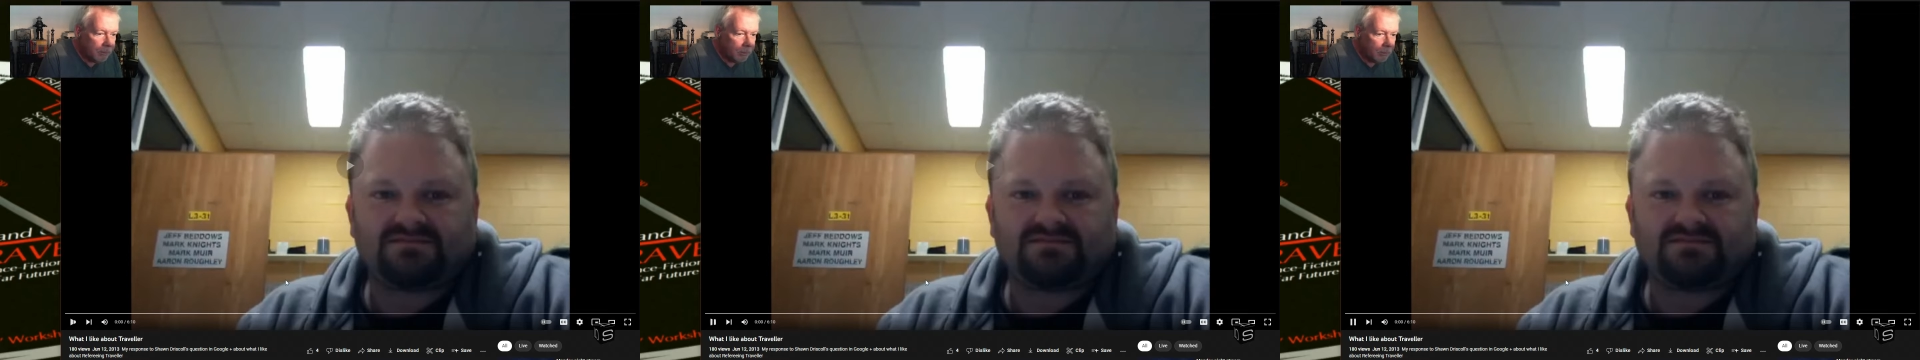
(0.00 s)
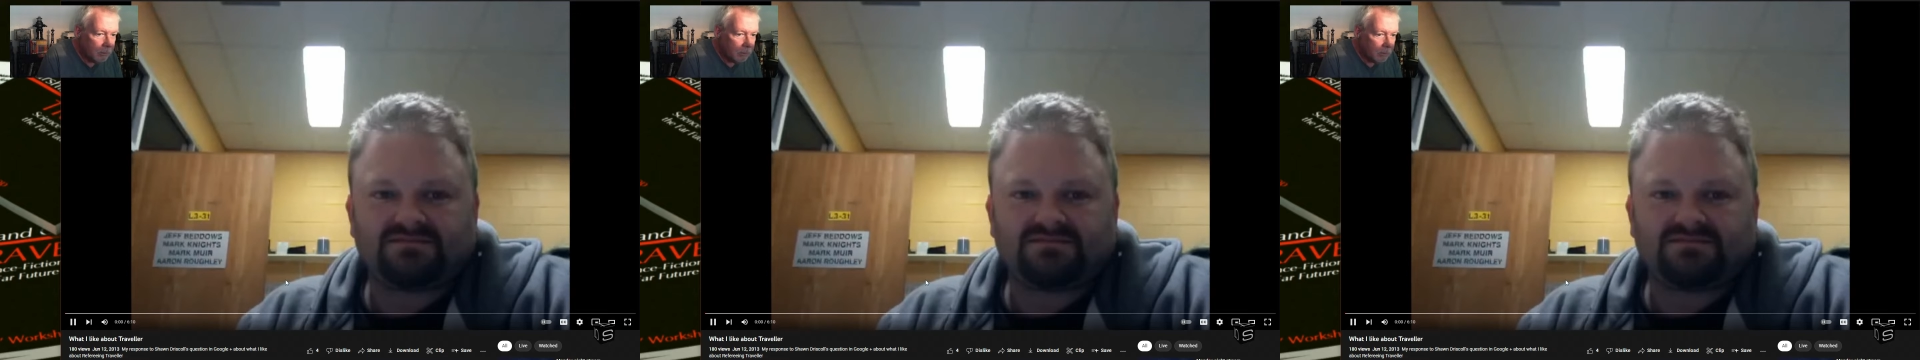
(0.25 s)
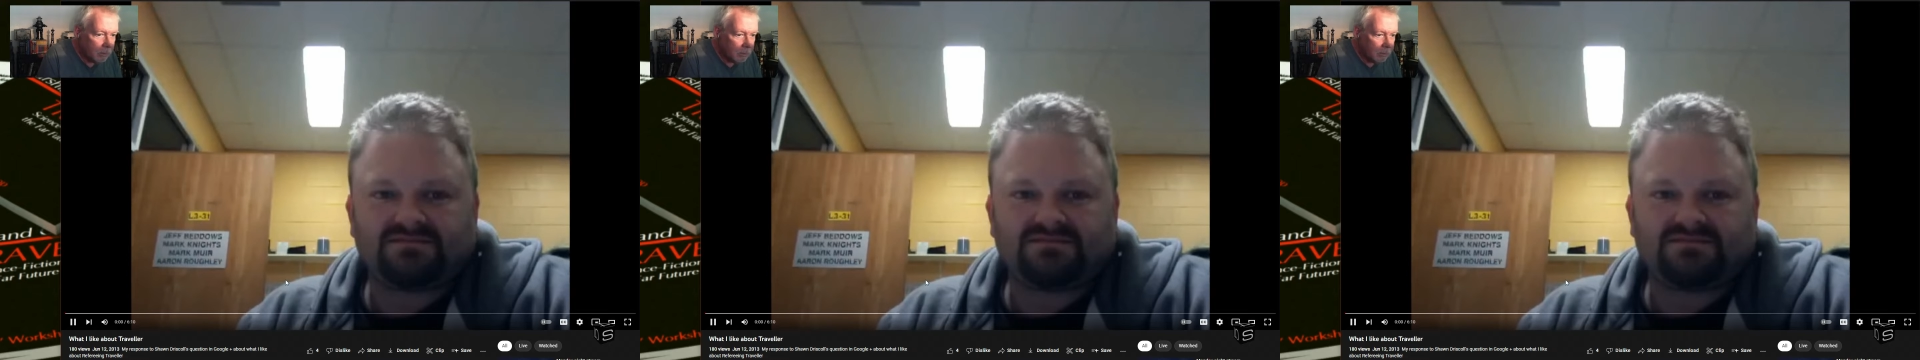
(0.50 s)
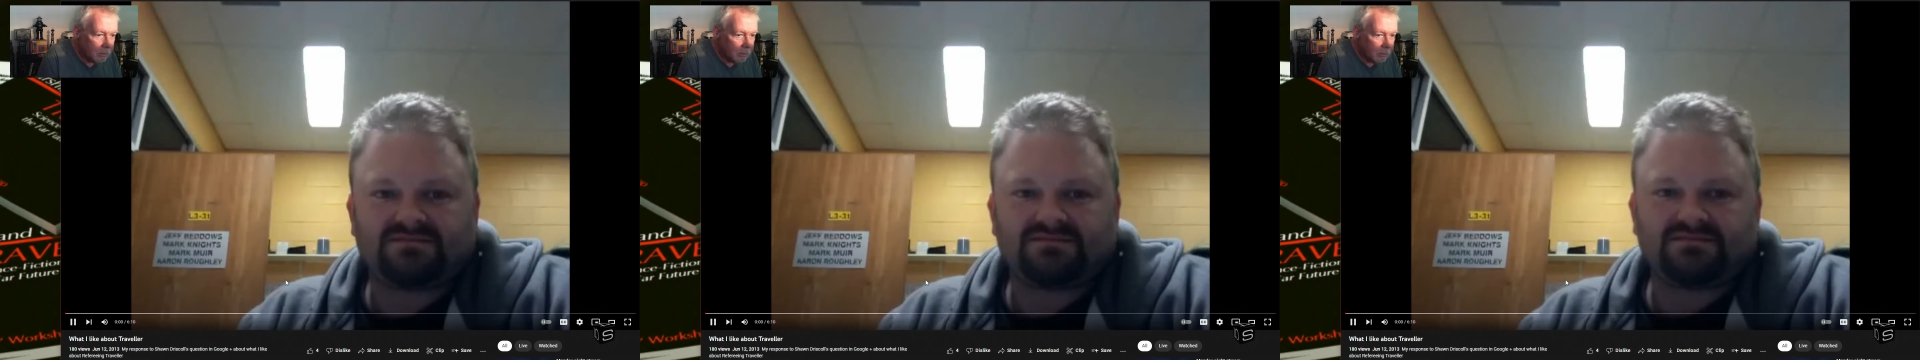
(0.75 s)

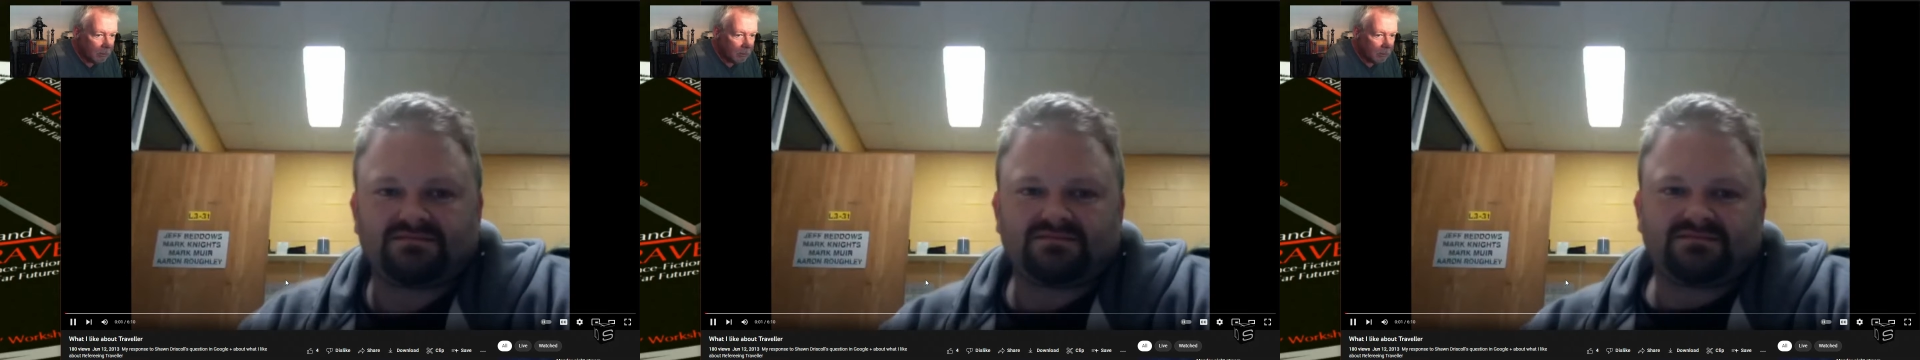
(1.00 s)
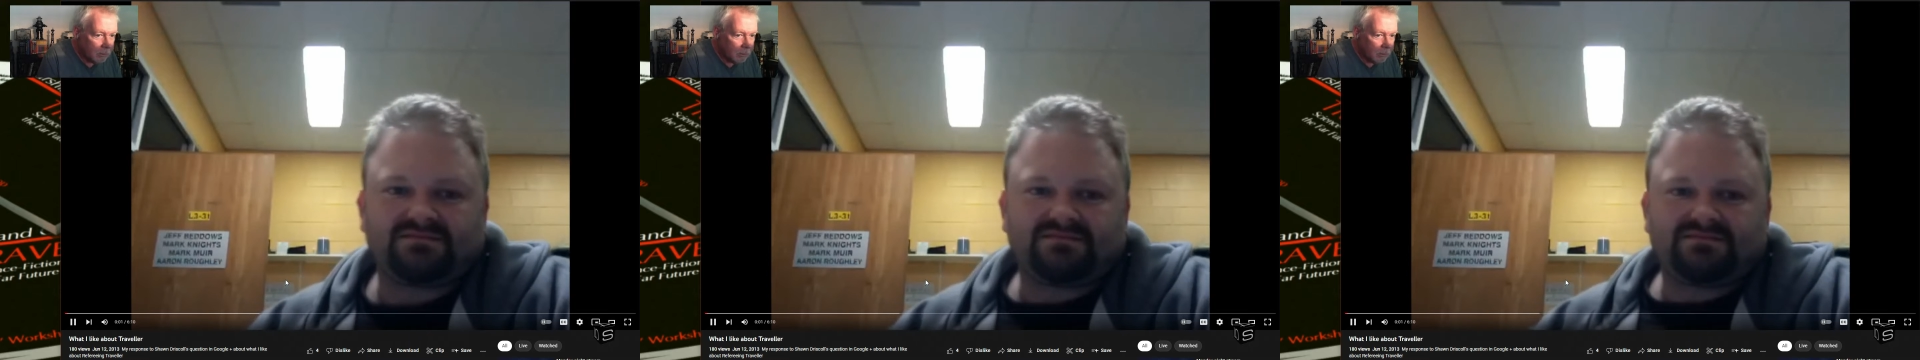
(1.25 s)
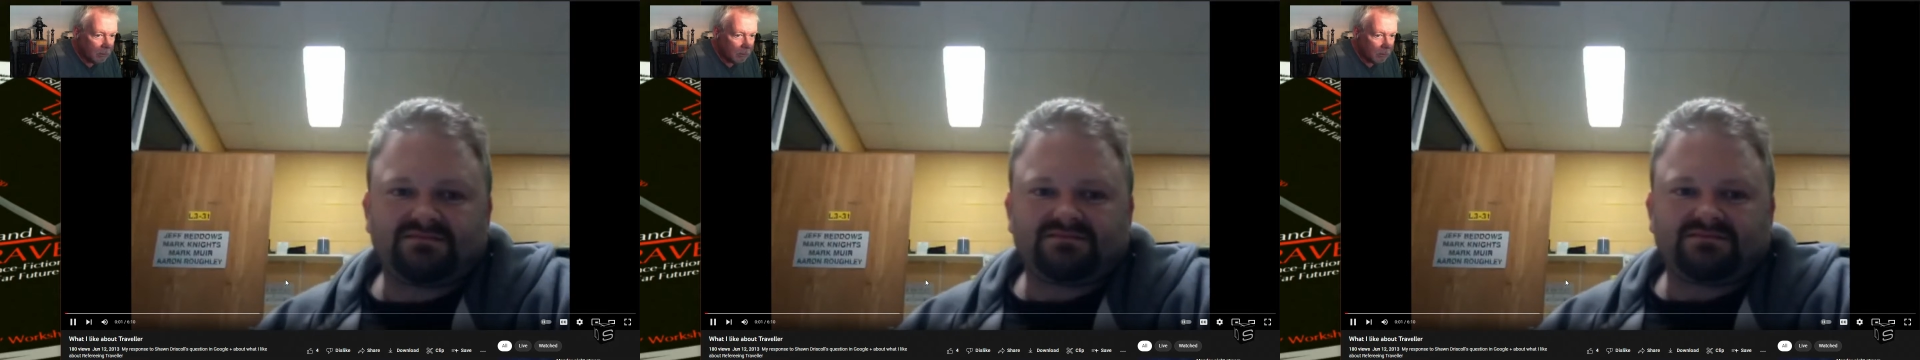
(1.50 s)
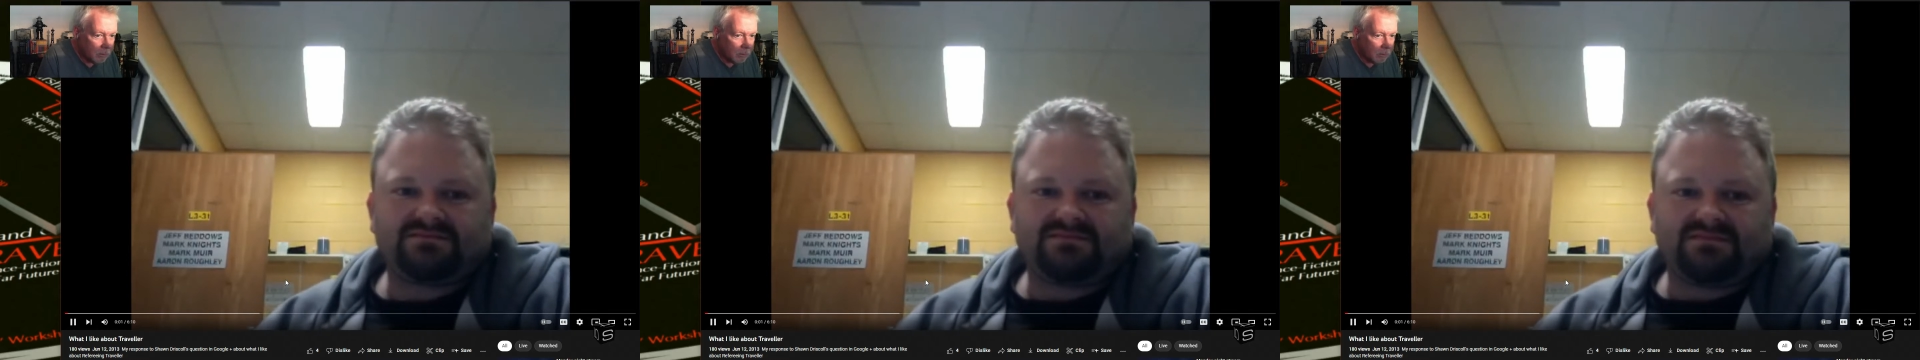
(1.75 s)

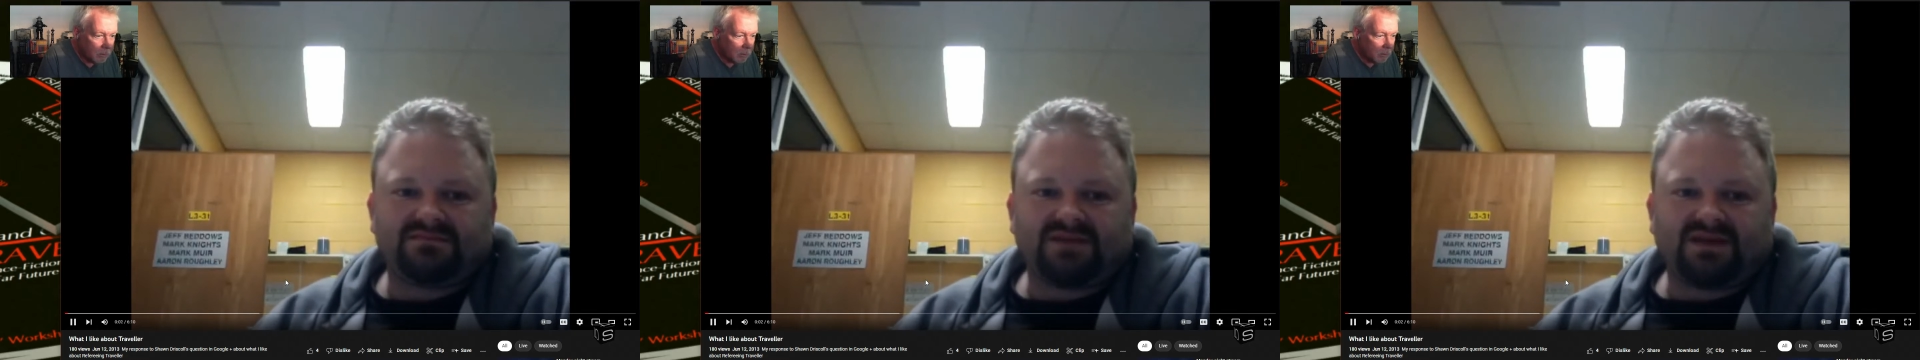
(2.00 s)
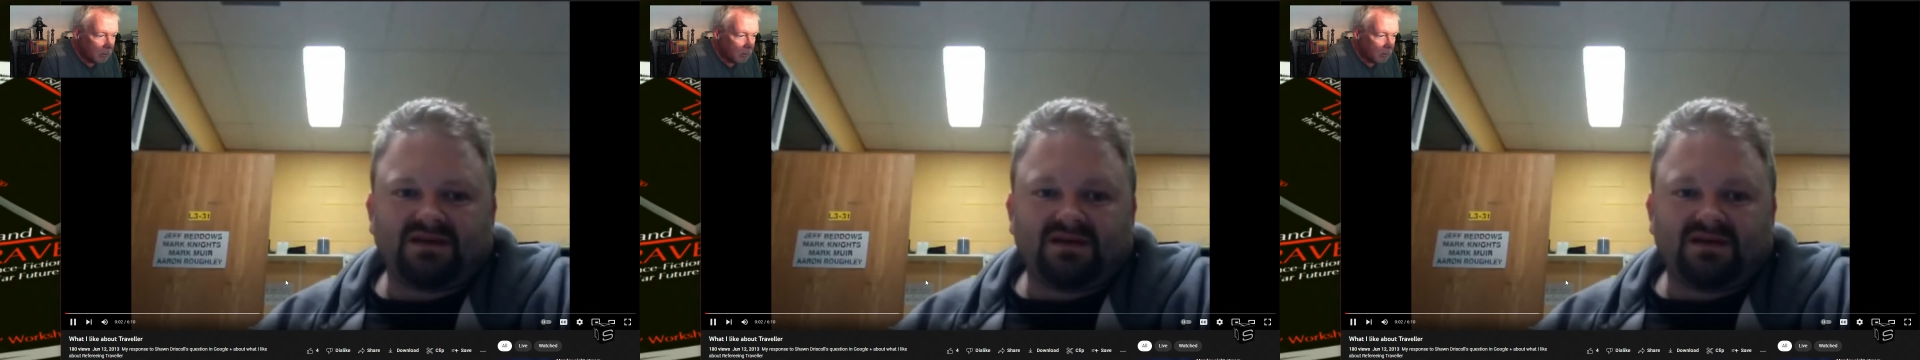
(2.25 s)
(silence)